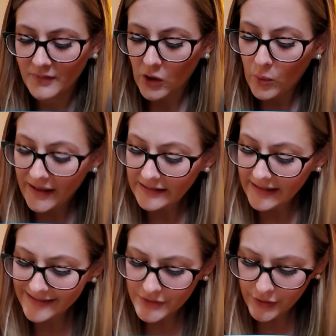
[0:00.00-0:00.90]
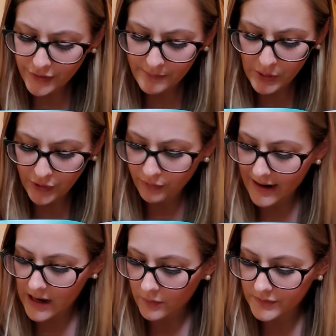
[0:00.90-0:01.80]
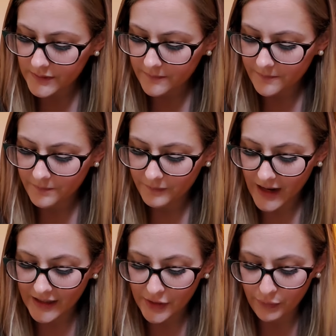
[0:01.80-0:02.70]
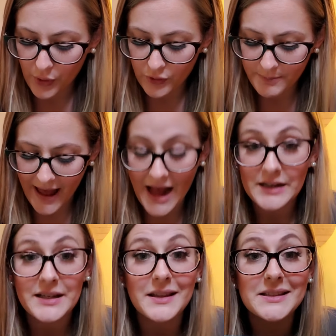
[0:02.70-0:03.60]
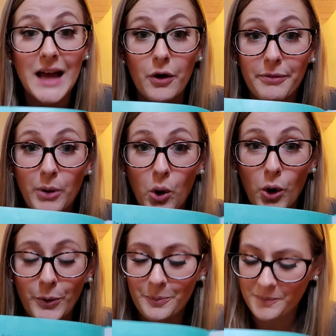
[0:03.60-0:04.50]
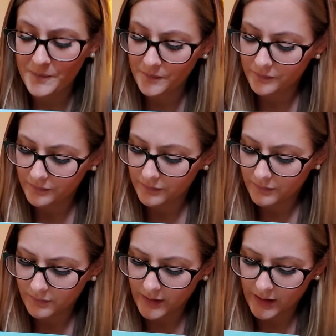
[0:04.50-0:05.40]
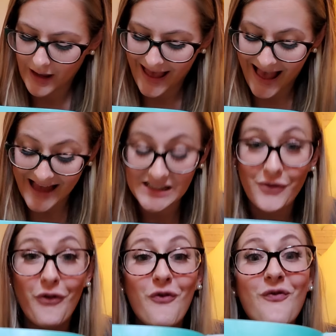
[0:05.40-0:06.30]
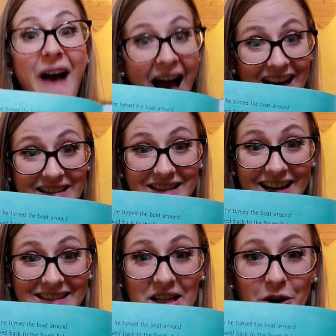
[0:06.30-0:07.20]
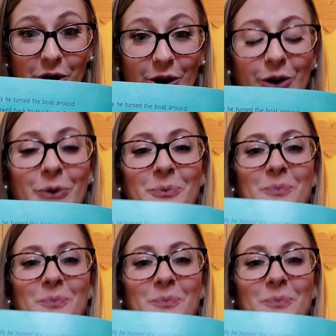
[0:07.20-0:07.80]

Quickly, he turned the boat around, and he rowed back to the South Pole as fast as he could.